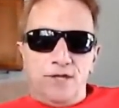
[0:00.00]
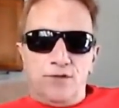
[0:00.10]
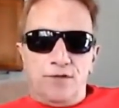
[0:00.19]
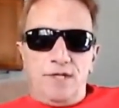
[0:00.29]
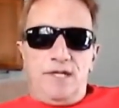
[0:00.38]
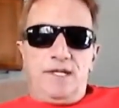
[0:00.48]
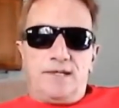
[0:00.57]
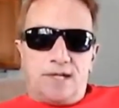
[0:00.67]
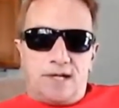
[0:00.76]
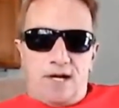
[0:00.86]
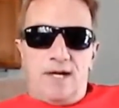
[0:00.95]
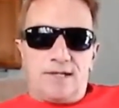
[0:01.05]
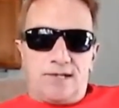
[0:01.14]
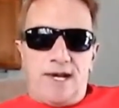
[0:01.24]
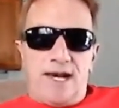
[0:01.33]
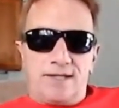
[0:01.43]
You need to
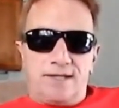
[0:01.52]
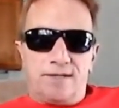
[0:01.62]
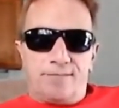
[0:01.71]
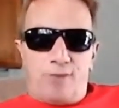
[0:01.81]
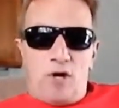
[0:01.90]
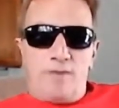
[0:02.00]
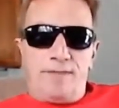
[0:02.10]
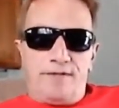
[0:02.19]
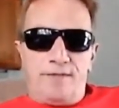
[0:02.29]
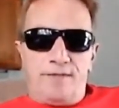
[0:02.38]
contact the Department